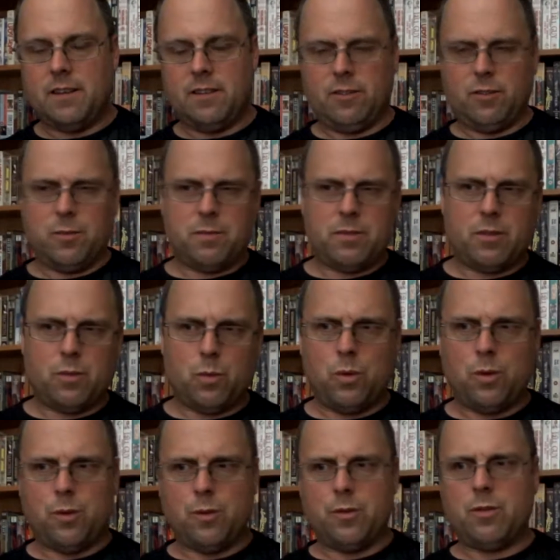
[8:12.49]
jump
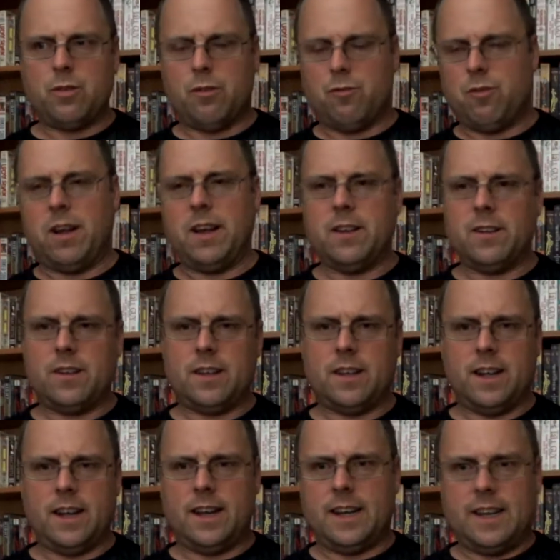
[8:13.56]
towards a rail
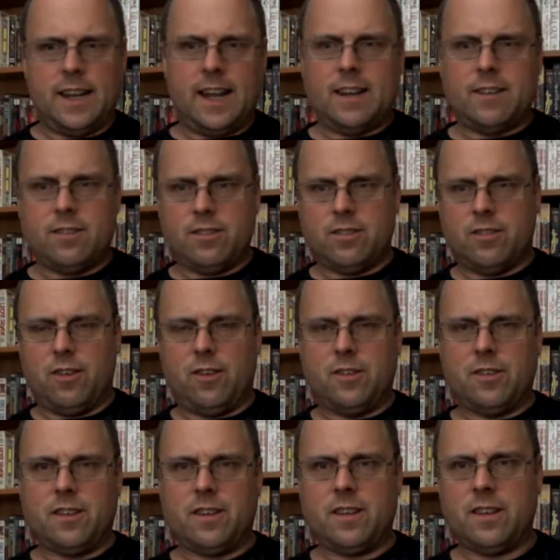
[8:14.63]
and it latches on,
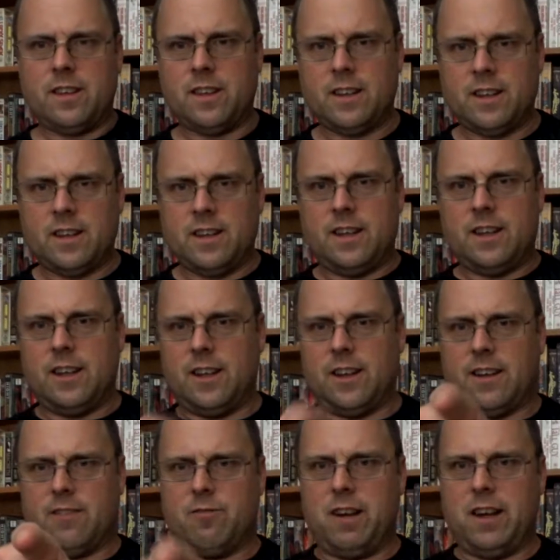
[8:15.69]
you know,
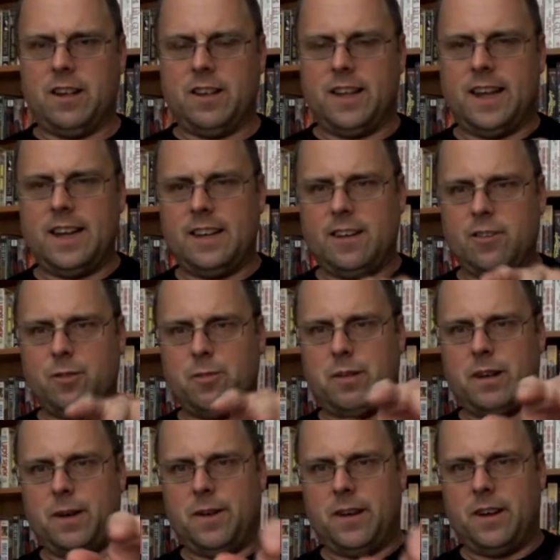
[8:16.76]
like a rail there, and you're jumping
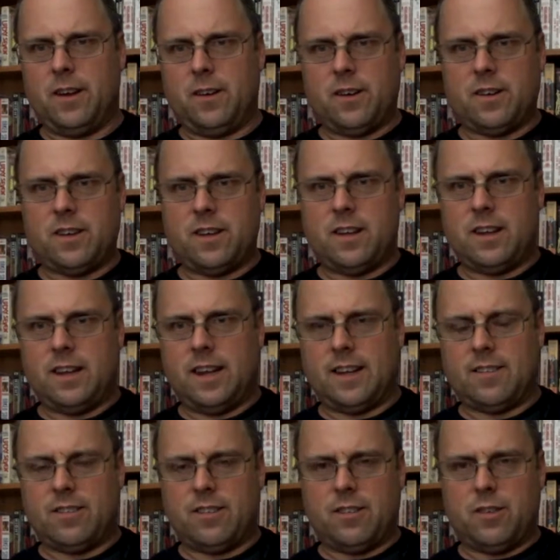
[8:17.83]
that way up and it
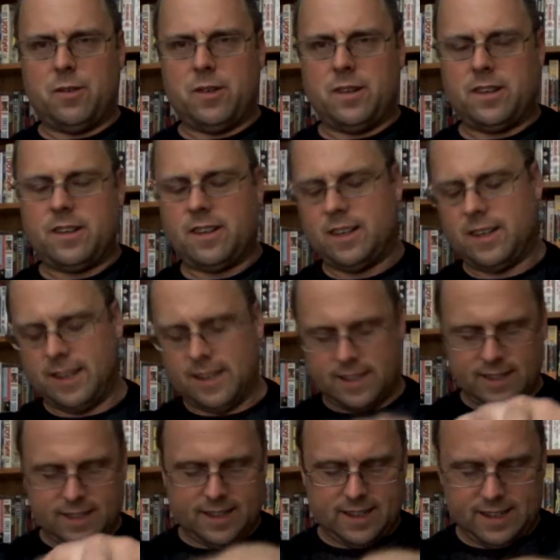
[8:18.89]
latches you on, kind of
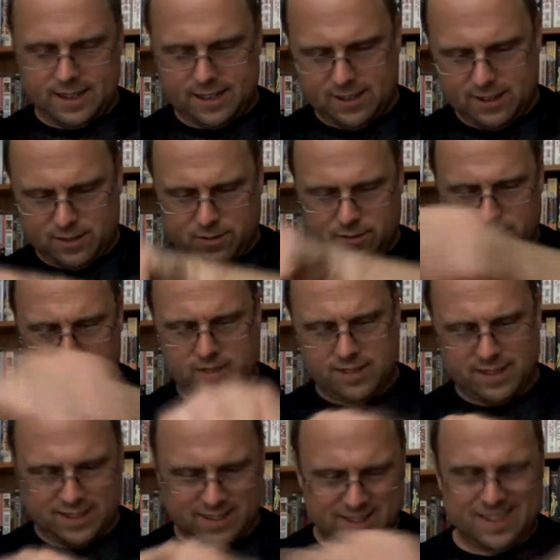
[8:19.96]
thing. I don't know if it's
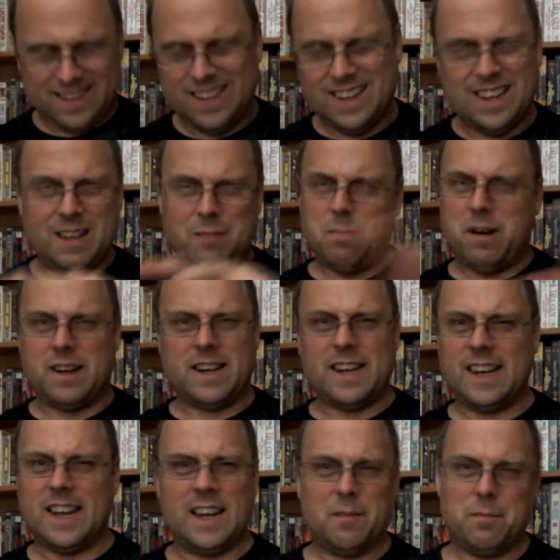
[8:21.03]

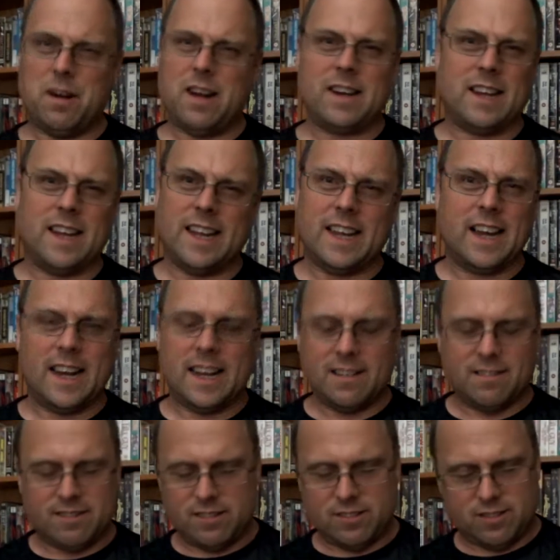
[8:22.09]
bad AI
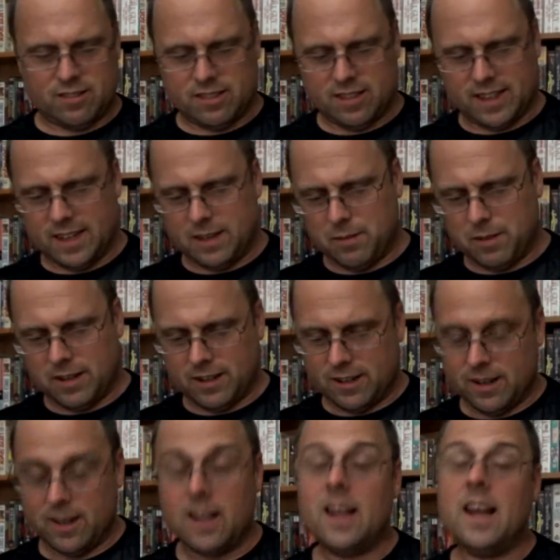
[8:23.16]
or it's just the game. I don't
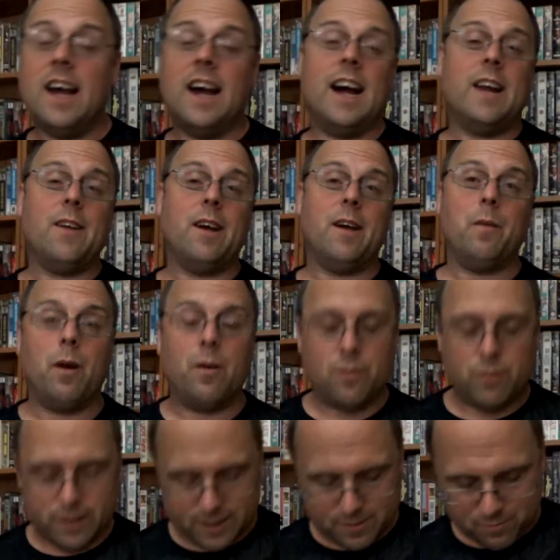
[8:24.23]
know. Anyway, I'm
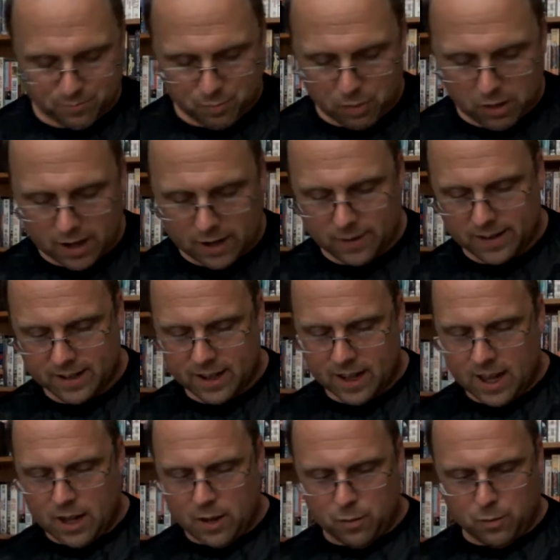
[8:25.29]
waffling. Anyway,
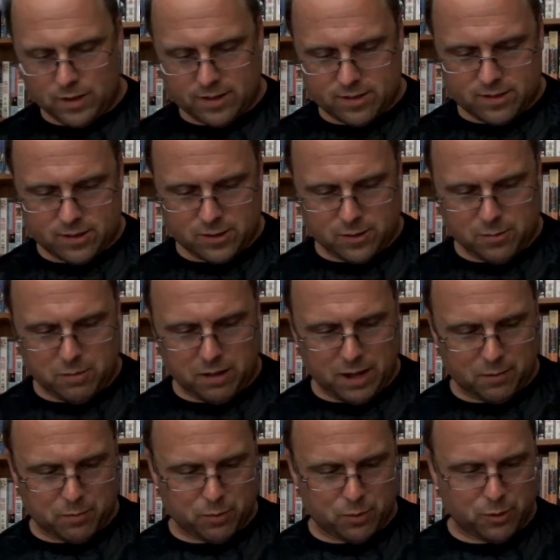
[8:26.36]
went to
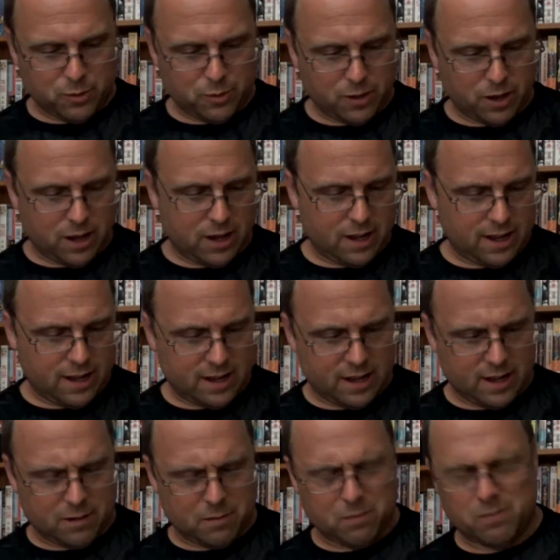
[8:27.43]
Blackpool
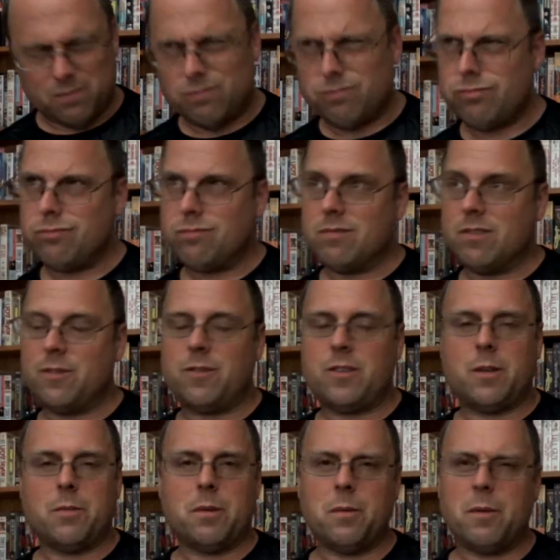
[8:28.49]
a
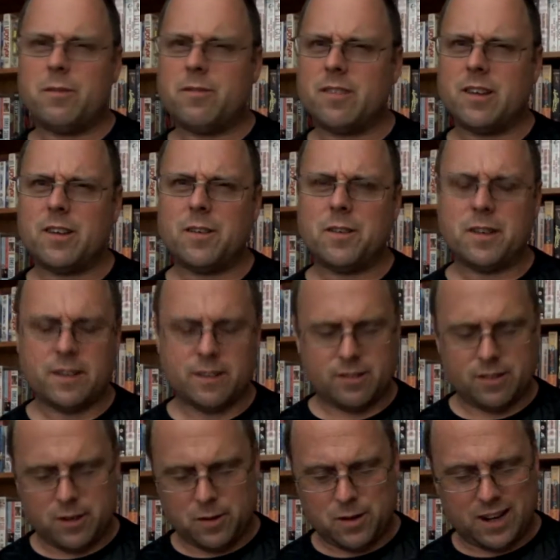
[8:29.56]
couple of months ago or
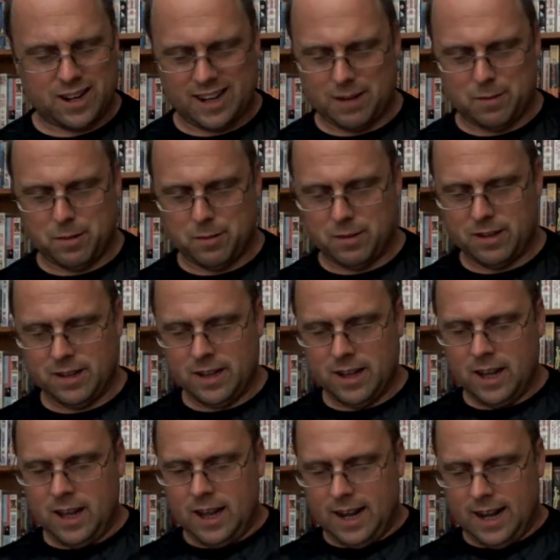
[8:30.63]
so, I can't remember,
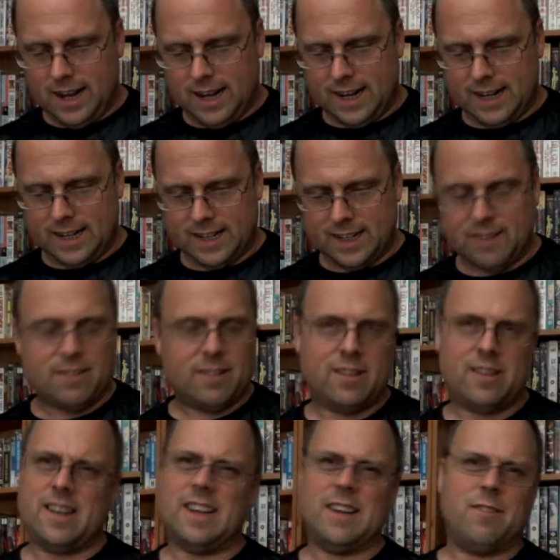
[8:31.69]
and they
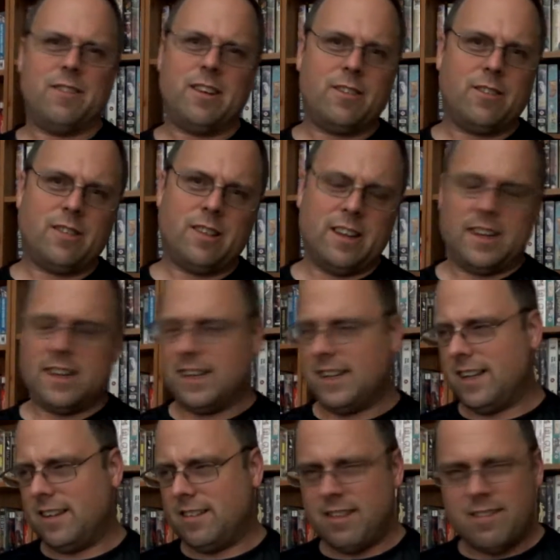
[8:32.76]
had
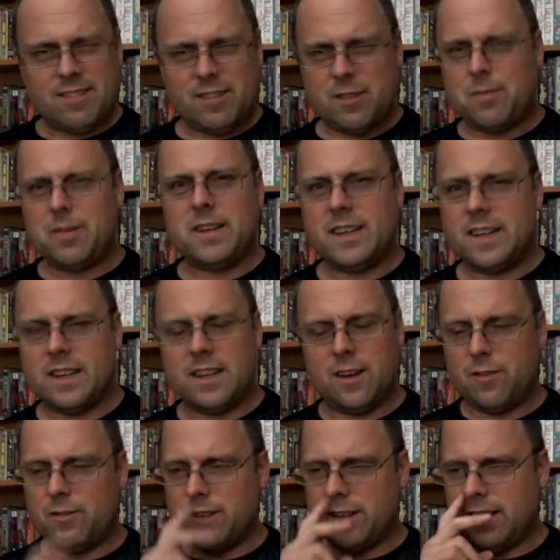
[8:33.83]
a charity shopping
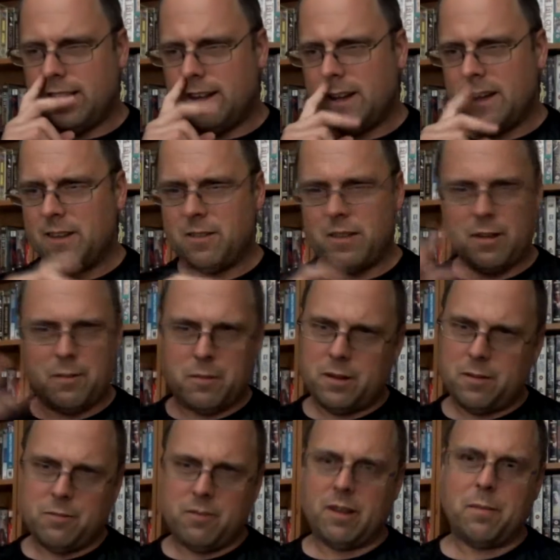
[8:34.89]
over there, and I
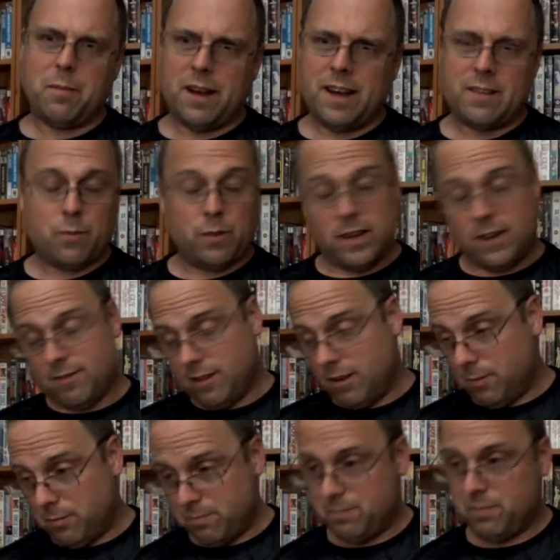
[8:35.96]
remember in the past when I ever
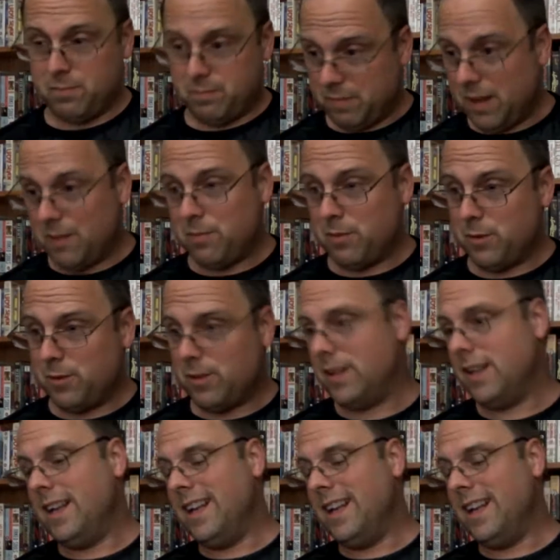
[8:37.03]
got Blackpool,